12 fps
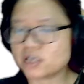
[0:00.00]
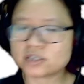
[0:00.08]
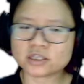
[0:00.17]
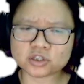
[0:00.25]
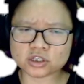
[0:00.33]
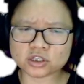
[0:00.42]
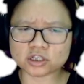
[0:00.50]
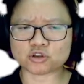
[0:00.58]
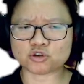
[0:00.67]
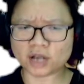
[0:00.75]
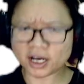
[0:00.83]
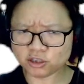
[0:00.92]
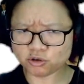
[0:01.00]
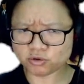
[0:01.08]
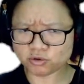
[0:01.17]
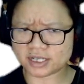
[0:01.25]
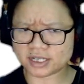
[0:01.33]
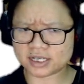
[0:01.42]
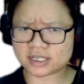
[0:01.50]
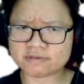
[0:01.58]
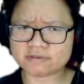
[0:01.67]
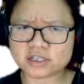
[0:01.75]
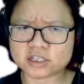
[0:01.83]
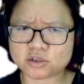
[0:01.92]
Teacher, should I use
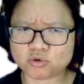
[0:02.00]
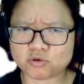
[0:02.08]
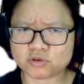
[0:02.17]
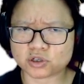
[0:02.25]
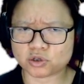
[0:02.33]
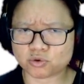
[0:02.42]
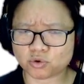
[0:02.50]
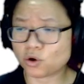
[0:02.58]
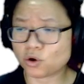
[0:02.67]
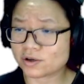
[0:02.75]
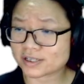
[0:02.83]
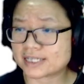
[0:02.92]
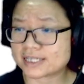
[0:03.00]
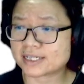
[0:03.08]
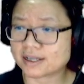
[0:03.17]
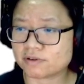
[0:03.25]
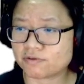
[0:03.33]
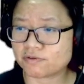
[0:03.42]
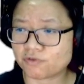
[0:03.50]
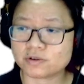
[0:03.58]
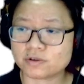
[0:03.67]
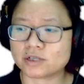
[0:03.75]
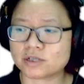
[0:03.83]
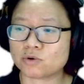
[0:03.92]
6700 or
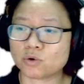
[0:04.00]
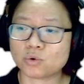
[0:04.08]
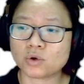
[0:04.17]
6740?